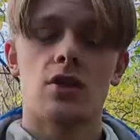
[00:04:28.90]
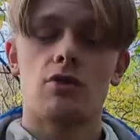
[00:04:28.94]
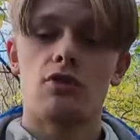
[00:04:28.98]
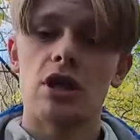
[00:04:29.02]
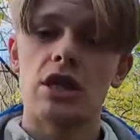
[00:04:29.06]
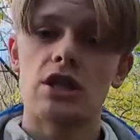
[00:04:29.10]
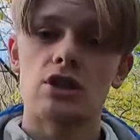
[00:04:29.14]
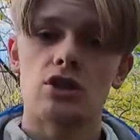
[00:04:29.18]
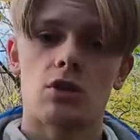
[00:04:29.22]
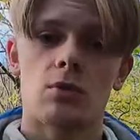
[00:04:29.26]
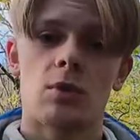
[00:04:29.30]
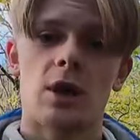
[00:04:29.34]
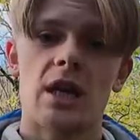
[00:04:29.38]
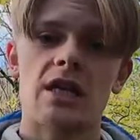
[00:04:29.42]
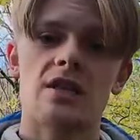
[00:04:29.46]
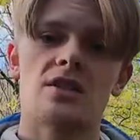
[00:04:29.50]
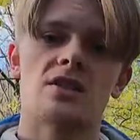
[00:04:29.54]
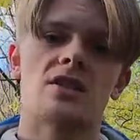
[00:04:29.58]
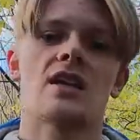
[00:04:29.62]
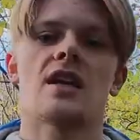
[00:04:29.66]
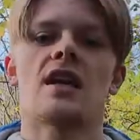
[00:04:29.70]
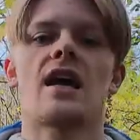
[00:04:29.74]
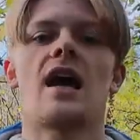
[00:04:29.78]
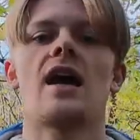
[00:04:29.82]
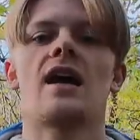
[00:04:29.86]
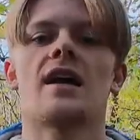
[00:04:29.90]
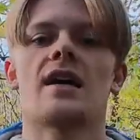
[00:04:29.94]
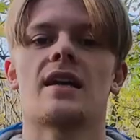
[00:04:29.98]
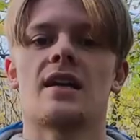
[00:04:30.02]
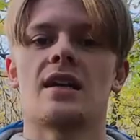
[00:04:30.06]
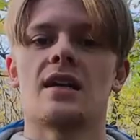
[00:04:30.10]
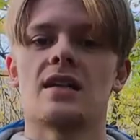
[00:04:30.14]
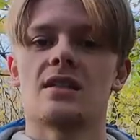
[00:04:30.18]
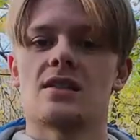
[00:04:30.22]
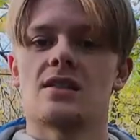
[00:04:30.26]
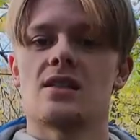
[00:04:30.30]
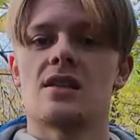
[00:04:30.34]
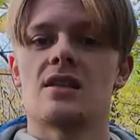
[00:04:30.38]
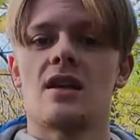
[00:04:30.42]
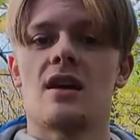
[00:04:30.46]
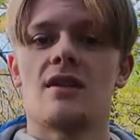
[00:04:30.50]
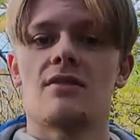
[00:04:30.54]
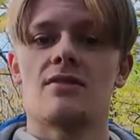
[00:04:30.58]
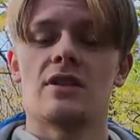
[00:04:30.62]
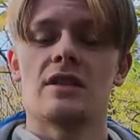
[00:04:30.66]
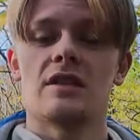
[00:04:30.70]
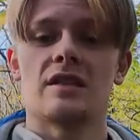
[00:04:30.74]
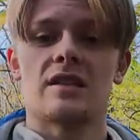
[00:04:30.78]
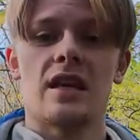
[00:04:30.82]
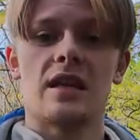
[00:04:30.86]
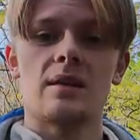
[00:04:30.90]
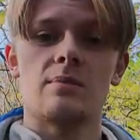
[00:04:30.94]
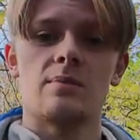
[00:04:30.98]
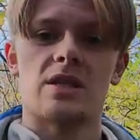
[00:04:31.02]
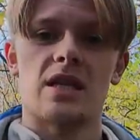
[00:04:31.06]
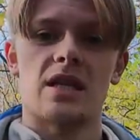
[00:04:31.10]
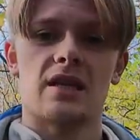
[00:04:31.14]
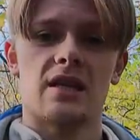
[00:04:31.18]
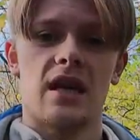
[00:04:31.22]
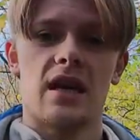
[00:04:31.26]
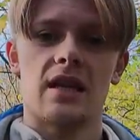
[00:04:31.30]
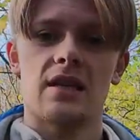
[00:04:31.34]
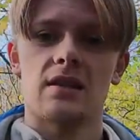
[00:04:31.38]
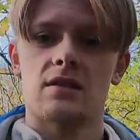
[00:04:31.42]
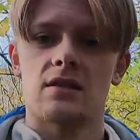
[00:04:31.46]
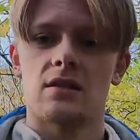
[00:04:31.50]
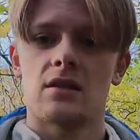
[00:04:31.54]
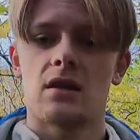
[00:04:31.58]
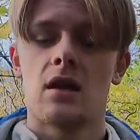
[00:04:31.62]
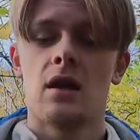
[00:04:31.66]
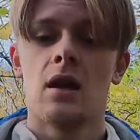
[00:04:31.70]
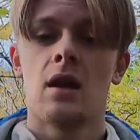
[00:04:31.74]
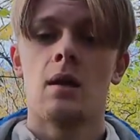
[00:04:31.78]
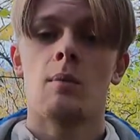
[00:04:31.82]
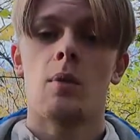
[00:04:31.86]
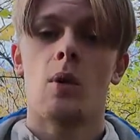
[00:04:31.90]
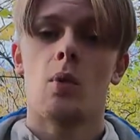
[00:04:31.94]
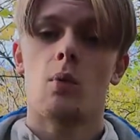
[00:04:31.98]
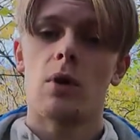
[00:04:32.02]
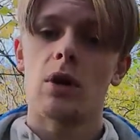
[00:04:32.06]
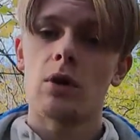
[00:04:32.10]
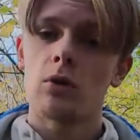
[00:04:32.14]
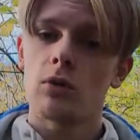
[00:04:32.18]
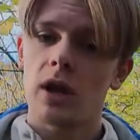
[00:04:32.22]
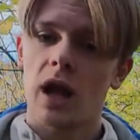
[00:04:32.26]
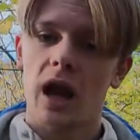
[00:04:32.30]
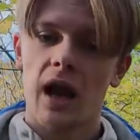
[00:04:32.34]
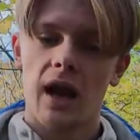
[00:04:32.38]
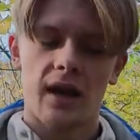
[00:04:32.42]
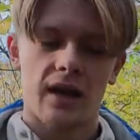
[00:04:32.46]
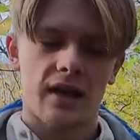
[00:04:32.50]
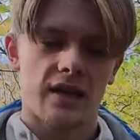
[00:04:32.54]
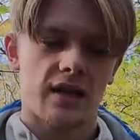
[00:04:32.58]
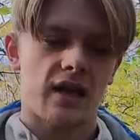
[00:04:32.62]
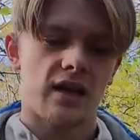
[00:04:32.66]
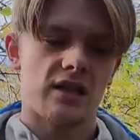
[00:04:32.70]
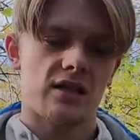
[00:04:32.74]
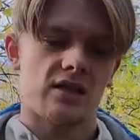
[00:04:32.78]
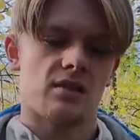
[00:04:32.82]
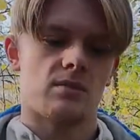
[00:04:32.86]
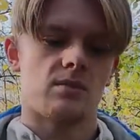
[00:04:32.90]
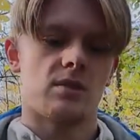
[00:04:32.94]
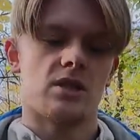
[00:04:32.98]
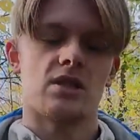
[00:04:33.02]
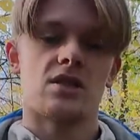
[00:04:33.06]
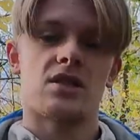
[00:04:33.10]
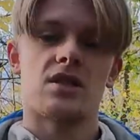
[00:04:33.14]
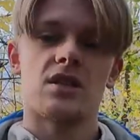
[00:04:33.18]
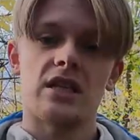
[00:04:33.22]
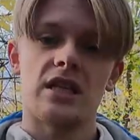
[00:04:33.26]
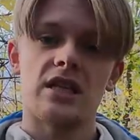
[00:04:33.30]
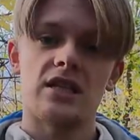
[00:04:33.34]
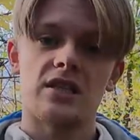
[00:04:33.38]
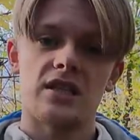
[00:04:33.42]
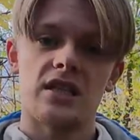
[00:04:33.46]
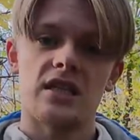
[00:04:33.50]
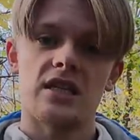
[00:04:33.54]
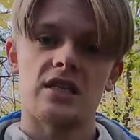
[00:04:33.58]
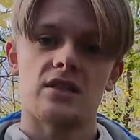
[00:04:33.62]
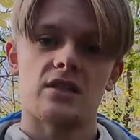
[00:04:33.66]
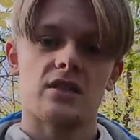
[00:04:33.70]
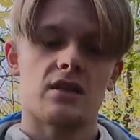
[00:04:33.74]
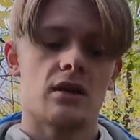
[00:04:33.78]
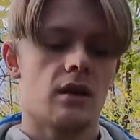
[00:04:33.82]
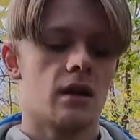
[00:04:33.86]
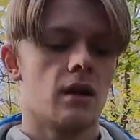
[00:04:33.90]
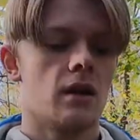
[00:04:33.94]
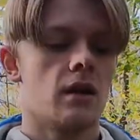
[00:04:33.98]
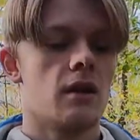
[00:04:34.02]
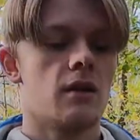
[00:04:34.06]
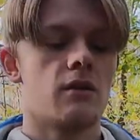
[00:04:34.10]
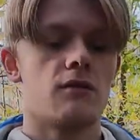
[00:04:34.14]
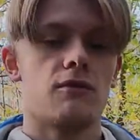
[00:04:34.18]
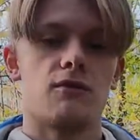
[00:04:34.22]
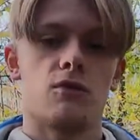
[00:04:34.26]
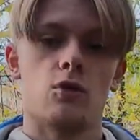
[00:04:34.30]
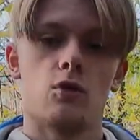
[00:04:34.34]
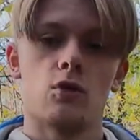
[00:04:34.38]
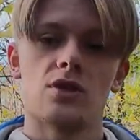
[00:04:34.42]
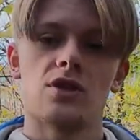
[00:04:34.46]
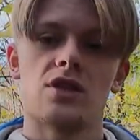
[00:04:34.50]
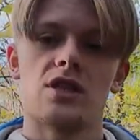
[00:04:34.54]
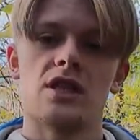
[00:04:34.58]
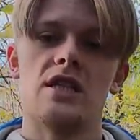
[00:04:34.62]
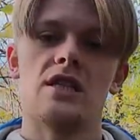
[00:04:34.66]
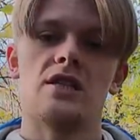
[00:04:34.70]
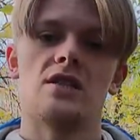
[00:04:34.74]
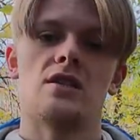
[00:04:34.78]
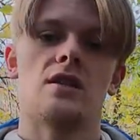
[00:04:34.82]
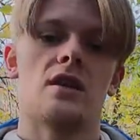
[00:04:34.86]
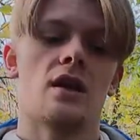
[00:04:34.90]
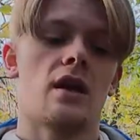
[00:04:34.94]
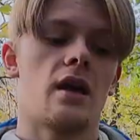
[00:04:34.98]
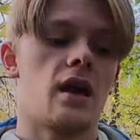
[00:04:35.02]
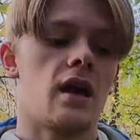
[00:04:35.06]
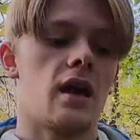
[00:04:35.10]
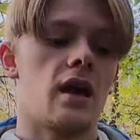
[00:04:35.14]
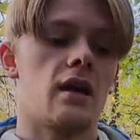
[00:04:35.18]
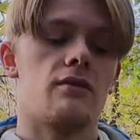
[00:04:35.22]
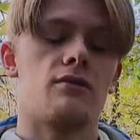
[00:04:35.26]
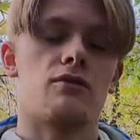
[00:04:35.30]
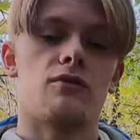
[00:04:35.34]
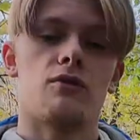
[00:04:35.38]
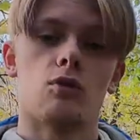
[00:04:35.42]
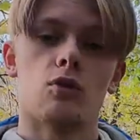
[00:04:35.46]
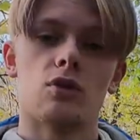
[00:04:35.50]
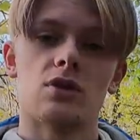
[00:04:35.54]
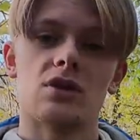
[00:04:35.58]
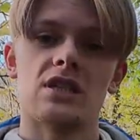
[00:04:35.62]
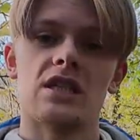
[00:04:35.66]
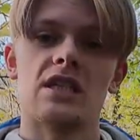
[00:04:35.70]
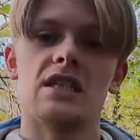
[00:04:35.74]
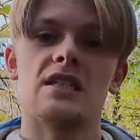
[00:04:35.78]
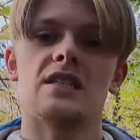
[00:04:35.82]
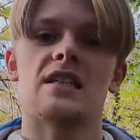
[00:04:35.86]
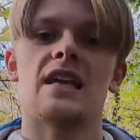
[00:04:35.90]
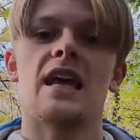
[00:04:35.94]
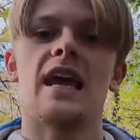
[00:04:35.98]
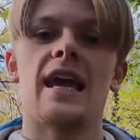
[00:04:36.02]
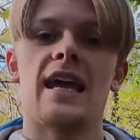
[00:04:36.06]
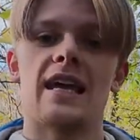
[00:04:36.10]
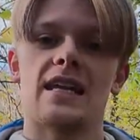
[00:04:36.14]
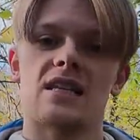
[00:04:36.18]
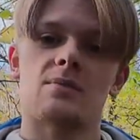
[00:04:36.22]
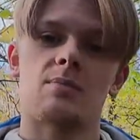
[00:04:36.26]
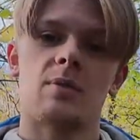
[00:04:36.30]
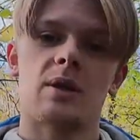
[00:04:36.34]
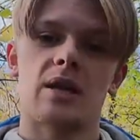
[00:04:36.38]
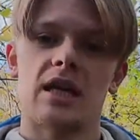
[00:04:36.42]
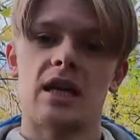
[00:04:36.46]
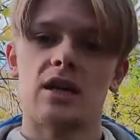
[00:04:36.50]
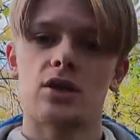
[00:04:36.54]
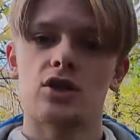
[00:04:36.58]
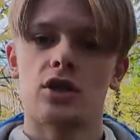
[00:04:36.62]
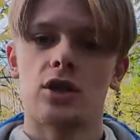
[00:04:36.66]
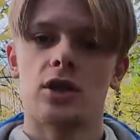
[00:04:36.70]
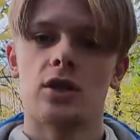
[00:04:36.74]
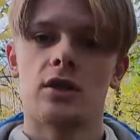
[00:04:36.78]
a range of ways to categorise the different types of tents, but we'll categorise them as 3-season, 4-season and 4-season expedition.